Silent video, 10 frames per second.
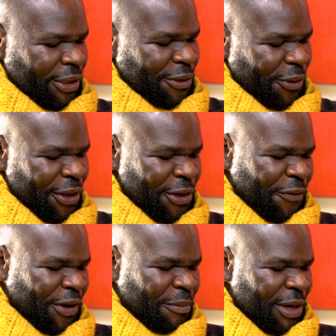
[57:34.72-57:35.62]
Mm. So
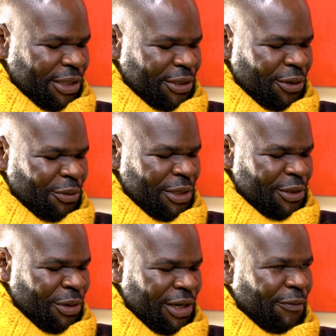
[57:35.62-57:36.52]
thank you very much. It's
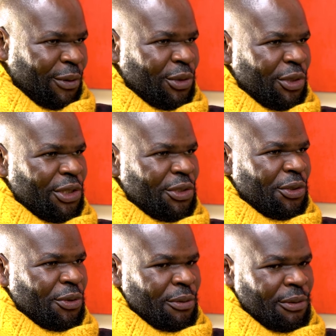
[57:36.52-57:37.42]
always wonderful
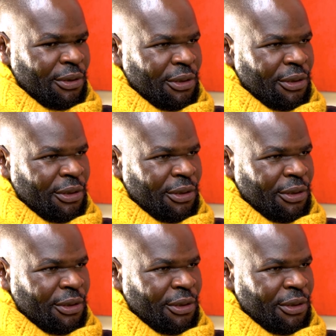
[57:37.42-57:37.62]
talking to you.